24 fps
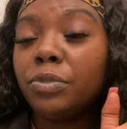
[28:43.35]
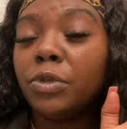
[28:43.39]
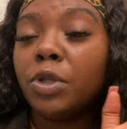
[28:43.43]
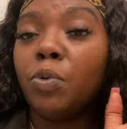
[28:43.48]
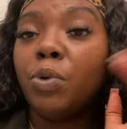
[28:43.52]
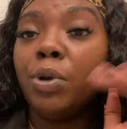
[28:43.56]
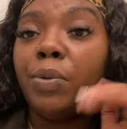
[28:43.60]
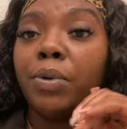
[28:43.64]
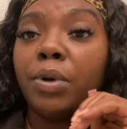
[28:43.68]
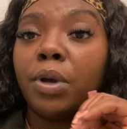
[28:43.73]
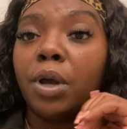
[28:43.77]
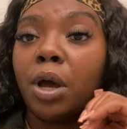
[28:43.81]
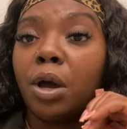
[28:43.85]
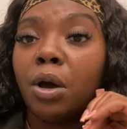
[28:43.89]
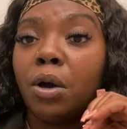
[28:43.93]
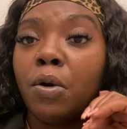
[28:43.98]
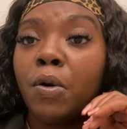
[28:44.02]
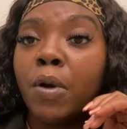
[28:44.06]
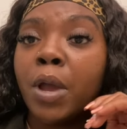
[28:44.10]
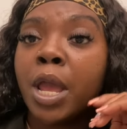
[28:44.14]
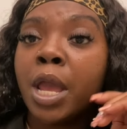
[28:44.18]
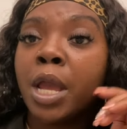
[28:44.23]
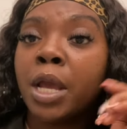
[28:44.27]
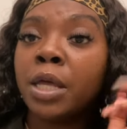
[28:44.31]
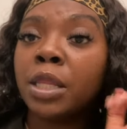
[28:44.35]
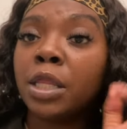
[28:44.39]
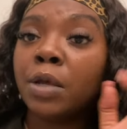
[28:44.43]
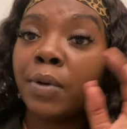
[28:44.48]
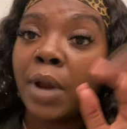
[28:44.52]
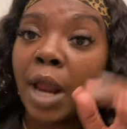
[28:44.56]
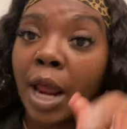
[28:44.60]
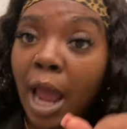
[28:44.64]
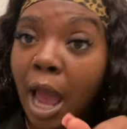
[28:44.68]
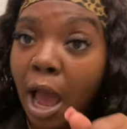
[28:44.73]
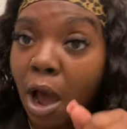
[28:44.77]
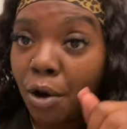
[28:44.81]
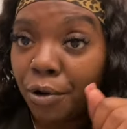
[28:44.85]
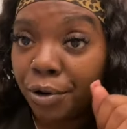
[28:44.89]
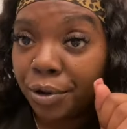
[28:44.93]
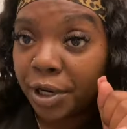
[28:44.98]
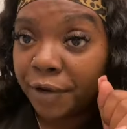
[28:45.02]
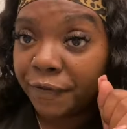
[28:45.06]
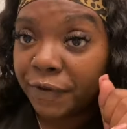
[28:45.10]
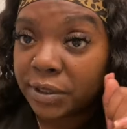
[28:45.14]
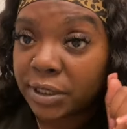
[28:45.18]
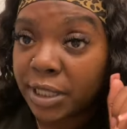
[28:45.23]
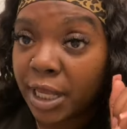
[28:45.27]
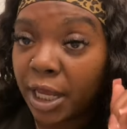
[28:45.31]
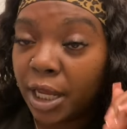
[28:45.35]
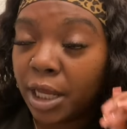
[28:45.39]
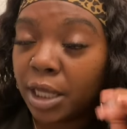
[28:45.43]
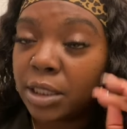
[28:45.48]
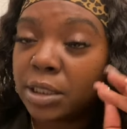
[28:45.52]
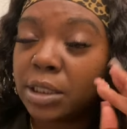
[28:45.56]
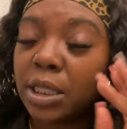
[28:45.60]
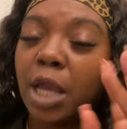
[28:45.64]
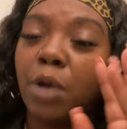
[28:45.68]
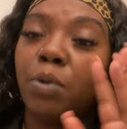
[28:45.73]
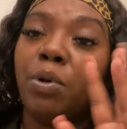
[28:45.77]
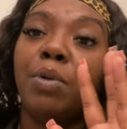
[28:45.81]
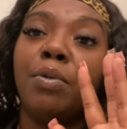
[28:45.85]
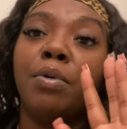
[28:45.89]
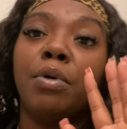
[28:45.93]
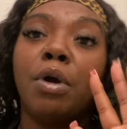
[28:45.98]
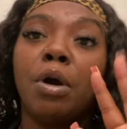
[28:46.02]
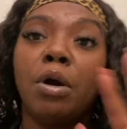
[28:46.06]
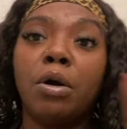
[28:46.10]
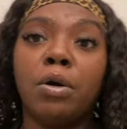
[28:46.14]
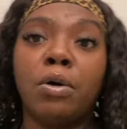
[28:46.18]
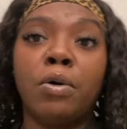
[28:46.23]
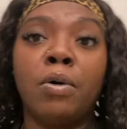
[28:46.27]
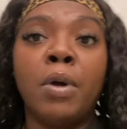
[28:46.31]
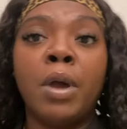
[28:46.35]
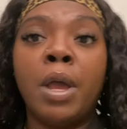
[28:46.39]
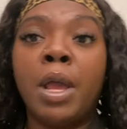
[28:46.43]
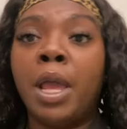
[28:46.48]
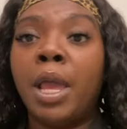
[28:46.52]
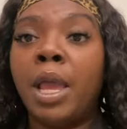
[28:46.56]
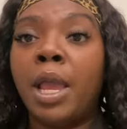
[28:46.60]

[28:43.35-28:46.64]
we would go and then when i got old enough to take us like we would go